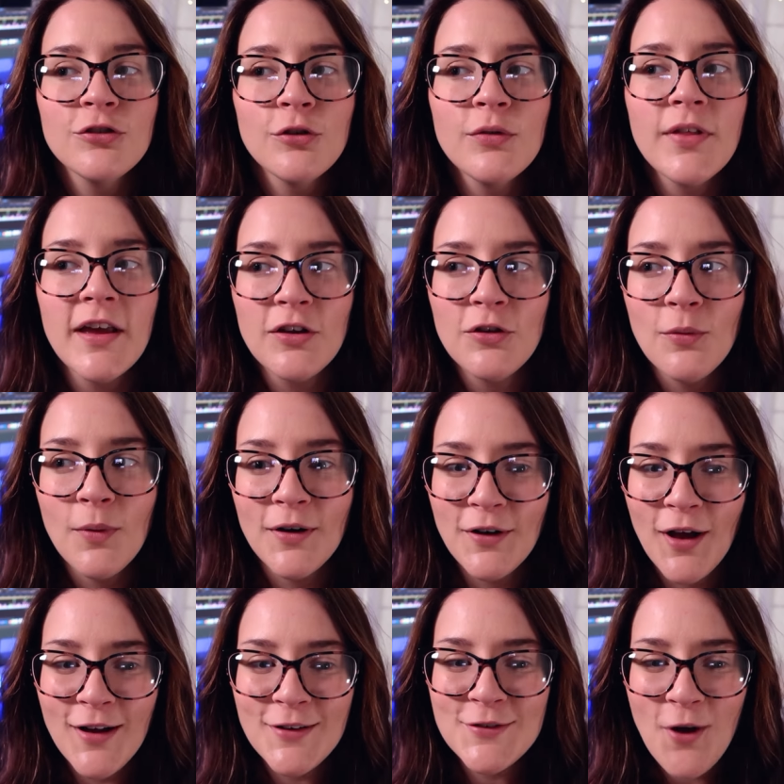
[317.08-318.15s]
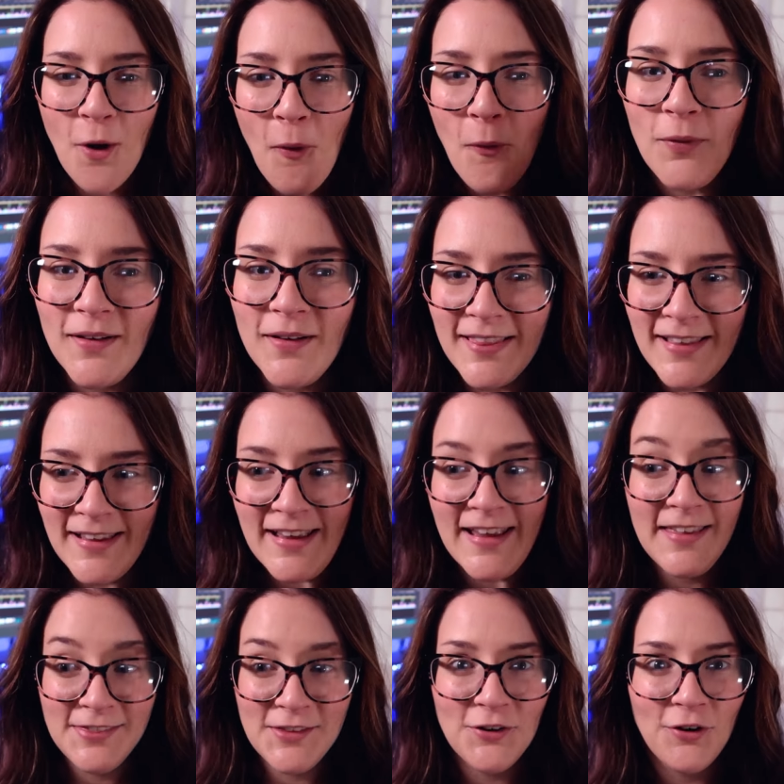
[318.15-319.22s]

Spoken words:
so that you are not totally in the